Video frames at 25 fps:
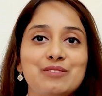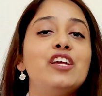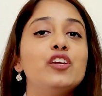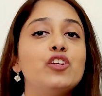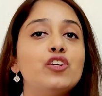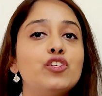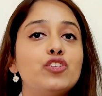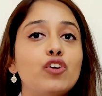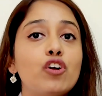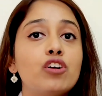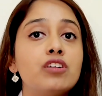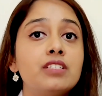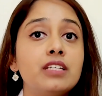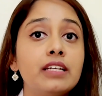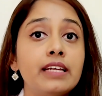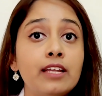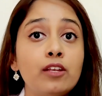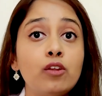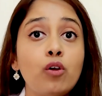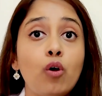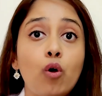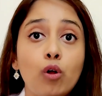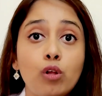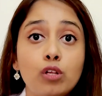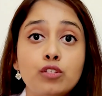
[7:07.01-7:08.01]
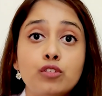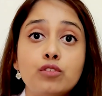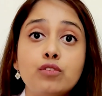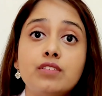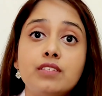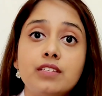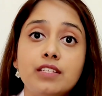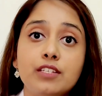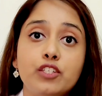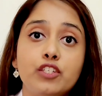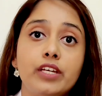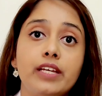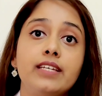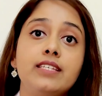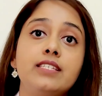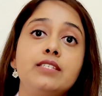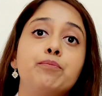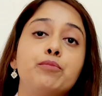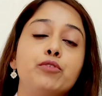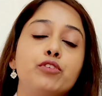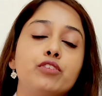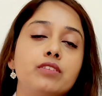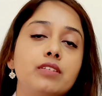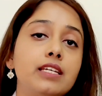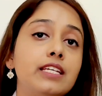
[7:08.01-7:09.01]
Your doctor can also
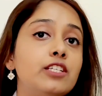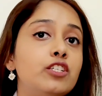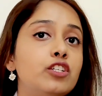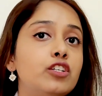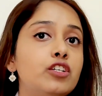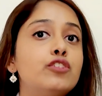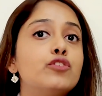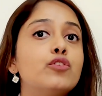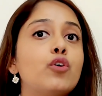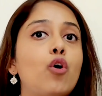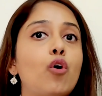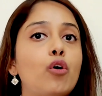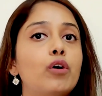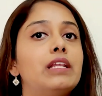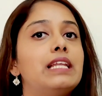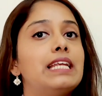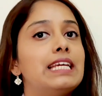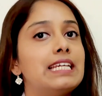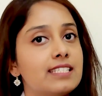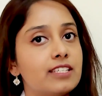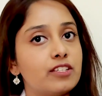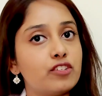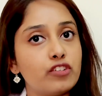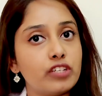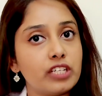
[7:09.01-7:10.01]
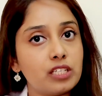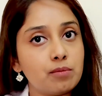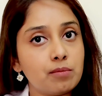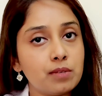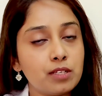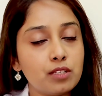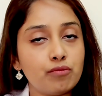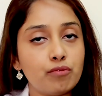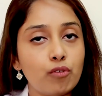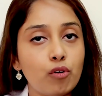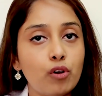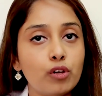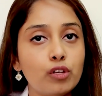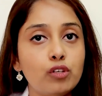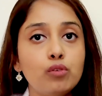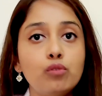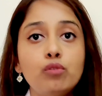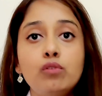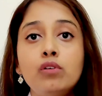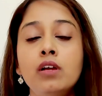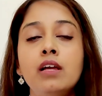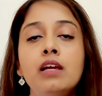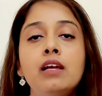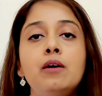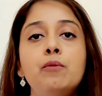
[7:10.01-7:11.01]
suggest procedures or laser treatment for
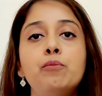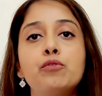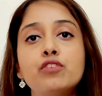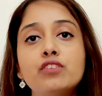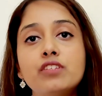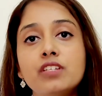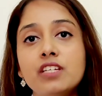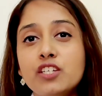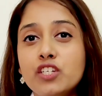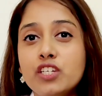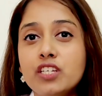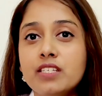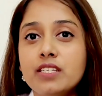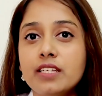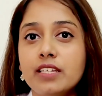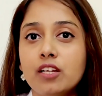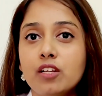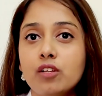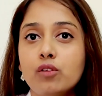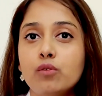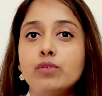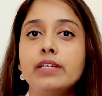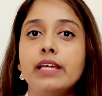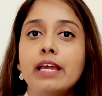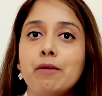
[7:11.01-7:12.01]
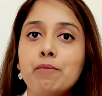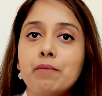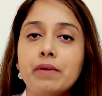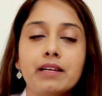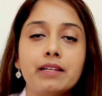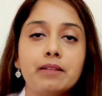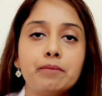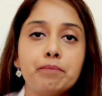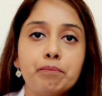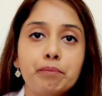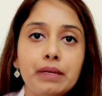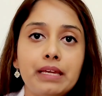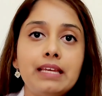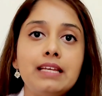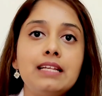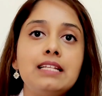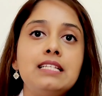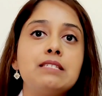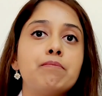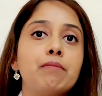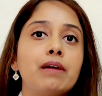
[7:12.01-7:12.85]
you. Procedures include chemical peels,